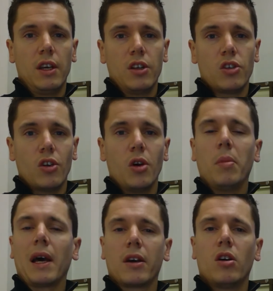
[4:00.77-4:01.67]
So no
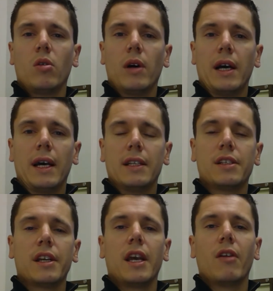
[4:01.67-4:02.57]
black or white
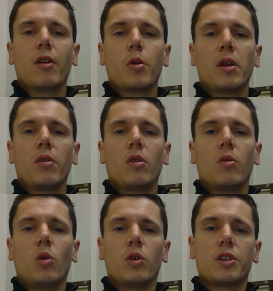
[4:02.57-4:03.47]
answer here. I think
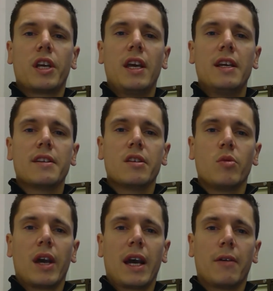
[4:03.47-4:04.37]
what's key is that
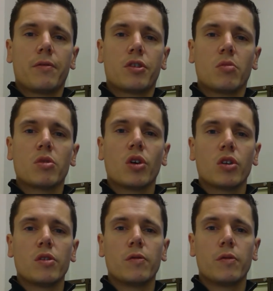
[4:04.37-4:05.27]
we have some
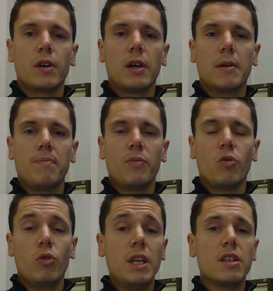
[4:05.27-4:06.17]
sort of
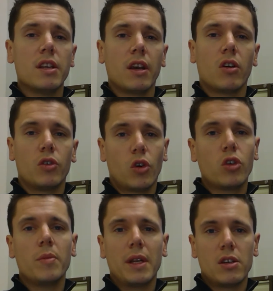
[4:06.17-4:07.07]
reasoning or
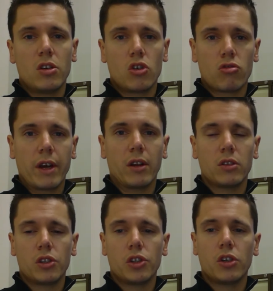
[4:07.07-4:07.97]
documented trail
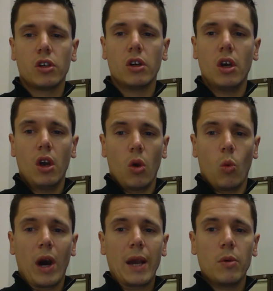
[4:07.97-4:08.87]
to show
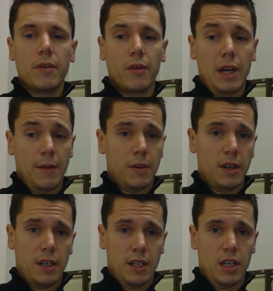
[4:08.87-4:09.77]
why we've arrived at
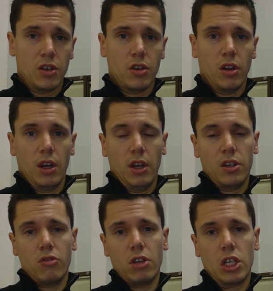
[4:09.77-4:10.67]
a decision
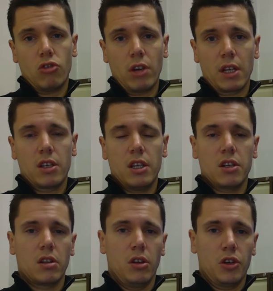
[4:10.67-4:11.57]
to restrict
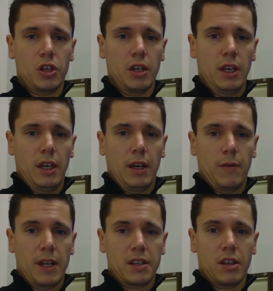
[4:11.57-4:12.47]
disclosure, if
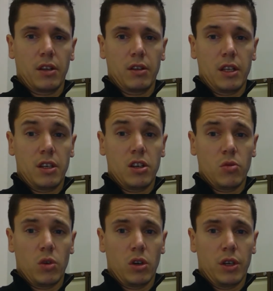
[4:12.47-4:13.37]
that's the
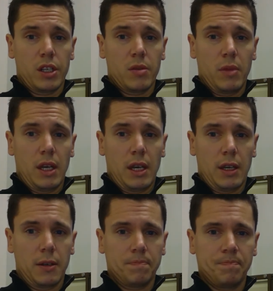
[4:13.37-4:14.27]
decision we're going to make.